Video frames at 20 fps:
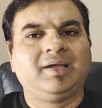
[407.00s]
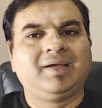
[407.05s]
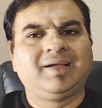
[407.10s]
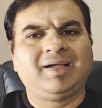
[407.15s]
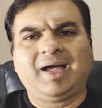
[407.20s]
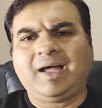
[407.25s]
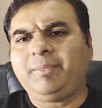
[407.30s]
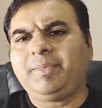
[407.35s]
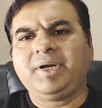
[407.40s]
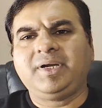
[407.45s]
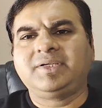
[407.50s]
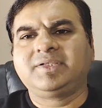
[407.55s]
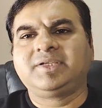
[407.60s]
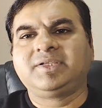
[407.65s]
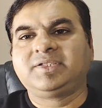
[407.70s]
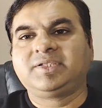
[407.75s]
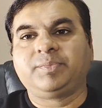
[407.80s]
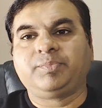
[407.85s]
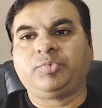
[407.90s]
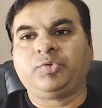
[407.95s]
Gamma
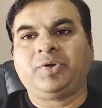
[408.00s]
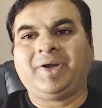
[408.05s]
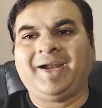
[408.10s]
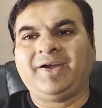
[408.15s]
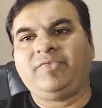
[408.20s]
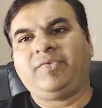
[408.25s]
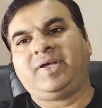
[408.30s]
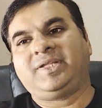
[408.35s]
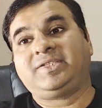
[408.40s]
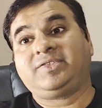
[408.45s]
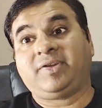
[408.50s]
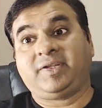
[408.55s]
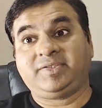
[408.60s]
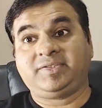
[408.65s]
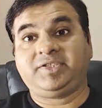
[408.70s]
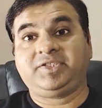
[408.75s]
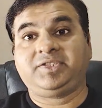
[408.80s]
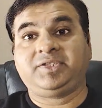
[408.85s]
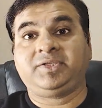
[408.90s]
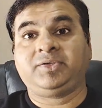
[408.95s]
doesn't support advanced
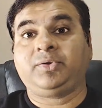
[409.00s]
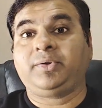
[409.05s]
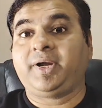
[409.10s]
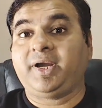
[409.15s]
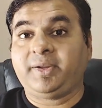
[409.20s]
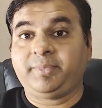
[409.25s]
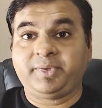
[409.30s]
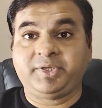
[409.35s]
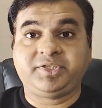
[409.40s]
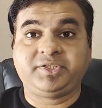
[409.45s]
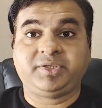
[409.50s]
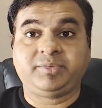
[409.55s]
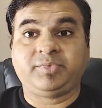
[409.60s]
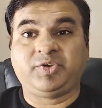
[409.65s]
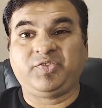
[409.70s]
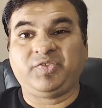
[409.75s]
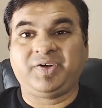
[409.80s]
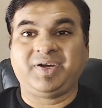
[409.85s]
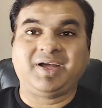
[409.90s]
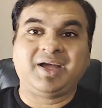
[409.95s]
transition or animation
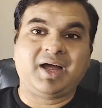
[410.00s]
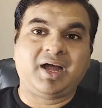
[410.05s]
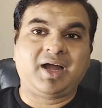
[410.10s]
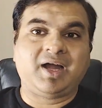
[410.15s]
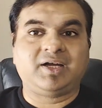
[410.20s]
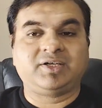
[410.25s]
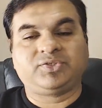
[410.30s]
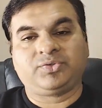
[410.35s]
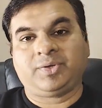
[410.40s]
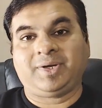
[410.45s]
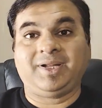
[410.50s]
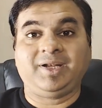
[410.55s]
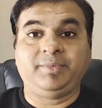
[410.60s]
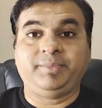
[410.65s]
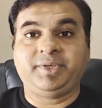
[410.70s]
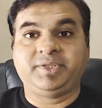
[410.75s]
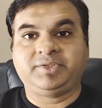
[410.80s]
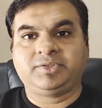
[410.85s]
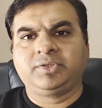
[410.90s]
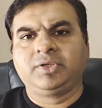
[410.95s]
between cards or
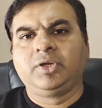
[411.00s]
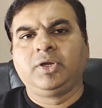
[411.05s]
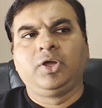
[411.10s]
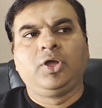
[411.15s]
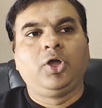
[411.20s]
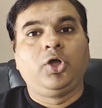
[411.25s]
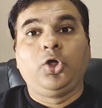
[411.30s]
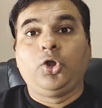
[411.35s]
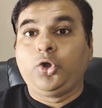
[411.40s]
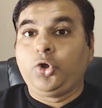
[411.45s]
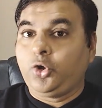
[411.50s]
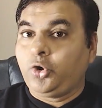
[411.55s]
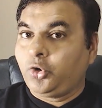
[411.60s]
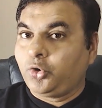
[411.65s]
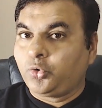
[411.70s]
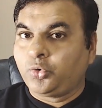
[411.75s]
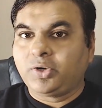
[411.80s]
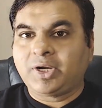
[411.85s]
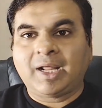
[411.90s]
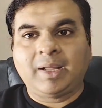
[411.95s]
elements.
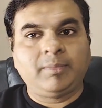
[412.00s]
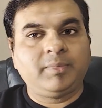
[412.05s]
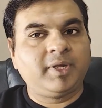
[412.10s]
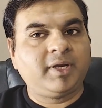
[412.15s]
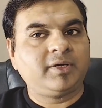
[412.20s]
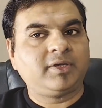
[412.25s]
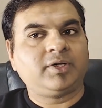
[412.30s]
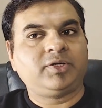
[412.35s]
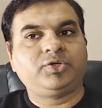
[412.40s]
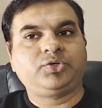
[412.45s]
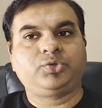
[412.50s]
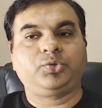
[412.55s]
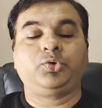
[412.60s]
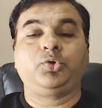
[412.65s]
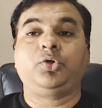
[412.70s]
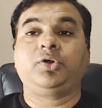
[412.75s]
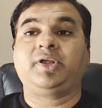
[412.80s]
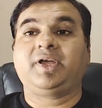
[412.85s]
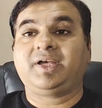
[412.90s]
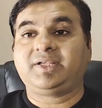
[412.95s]
No timeline control
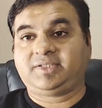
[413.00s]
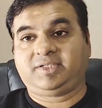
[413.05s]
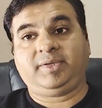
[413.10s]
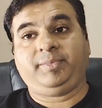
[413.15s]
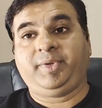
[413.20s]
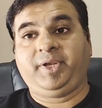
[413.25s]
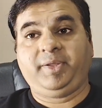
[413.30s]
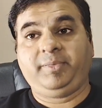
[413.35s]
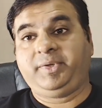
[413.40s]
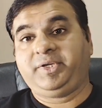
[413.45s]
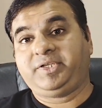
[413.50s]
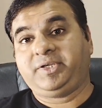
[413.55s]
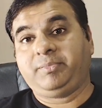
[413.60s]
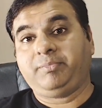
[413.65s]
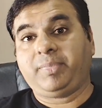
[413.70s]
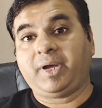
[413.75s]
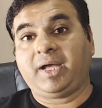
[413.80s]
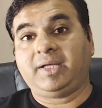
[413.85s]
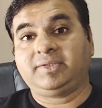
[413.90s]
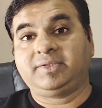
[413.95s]
or custom
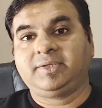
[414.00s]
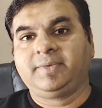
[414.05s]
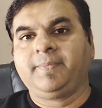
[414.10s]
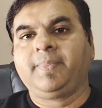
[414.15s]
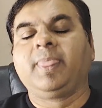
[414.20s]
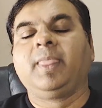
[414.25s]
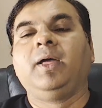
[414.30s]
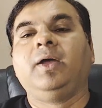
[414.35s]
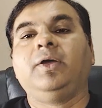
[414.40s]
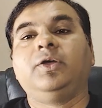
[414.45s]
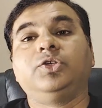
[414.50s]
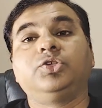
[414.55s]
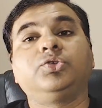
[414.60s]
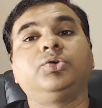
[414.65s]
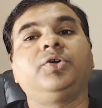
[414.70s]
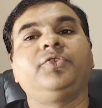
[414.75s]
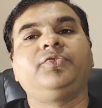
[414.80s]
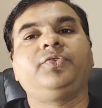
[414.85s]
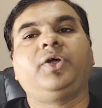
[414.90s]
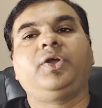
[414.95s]
animation paths.
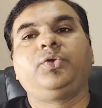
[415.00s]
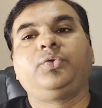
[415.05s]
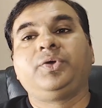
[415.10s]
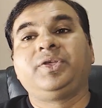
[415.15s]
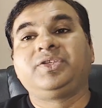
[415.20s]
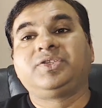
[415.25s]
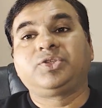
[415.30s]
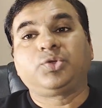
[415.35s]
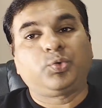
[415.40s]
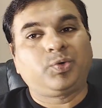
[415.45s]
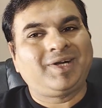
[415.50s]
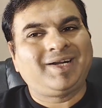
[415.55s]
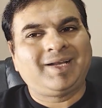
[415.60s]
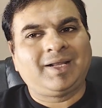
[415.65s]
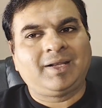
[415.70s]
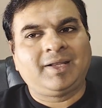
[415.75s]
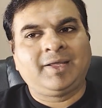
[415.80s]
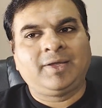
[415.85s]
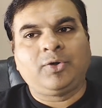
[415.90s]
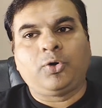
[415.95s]
So if you're doing
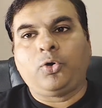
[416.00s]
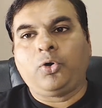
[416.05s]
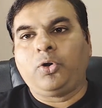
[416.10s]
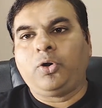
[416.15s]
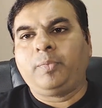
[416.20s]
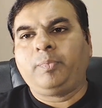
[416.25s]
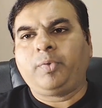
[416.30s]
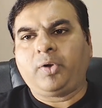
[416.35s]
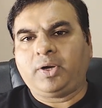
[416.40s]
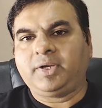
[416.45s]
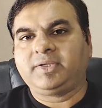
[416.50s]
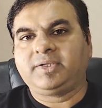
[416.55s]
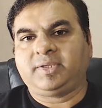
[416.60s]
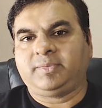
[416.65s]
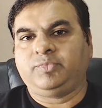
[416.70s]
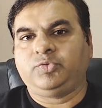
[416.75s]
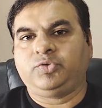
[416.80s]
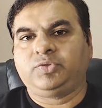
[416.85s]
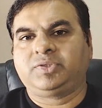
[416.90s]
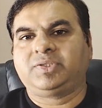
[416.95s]
storytelling or product
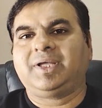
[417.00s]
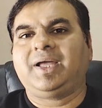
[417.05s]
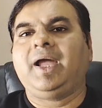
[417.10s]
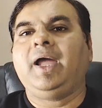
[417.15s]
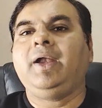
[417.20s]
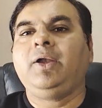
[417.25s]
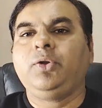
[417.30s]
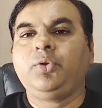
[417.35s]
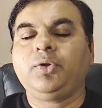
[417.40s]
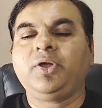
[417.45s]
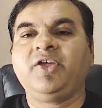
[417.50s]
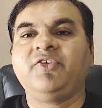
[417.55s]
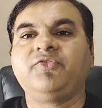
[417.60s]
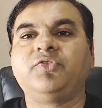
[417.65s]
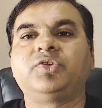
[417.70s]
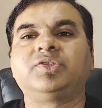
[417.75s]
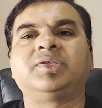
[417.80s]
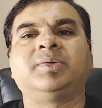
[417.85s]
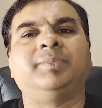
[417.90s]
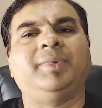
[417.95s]
demos and looking
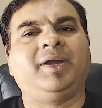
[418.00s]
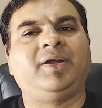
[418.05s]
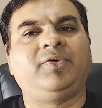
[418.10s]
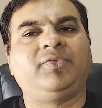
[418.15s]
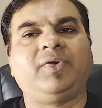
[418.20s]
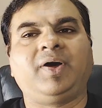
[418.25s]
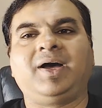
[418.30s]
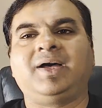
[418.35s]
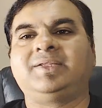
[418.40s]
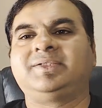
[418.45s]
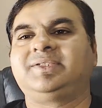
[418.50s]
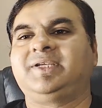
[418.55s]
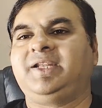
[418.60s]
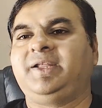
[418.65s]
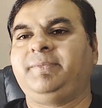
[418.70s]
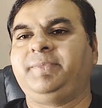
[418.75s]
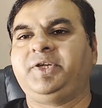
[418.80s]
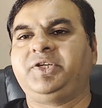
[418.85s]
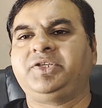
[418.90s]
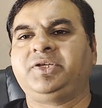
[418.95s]
for some advanced
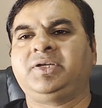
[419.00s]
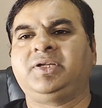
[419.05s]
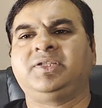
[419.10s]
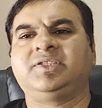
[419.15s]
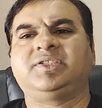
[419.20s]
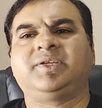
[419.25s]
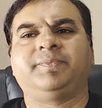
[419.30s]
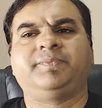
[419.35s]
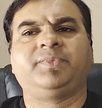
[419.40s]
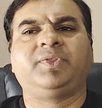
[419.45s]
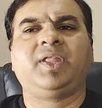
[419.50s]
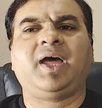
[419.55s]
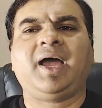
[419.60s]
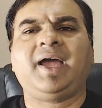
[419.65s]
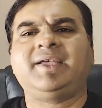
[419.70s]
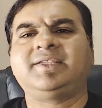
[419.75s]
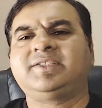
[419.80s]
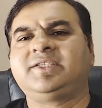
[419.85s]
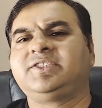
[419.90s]
animation and some nice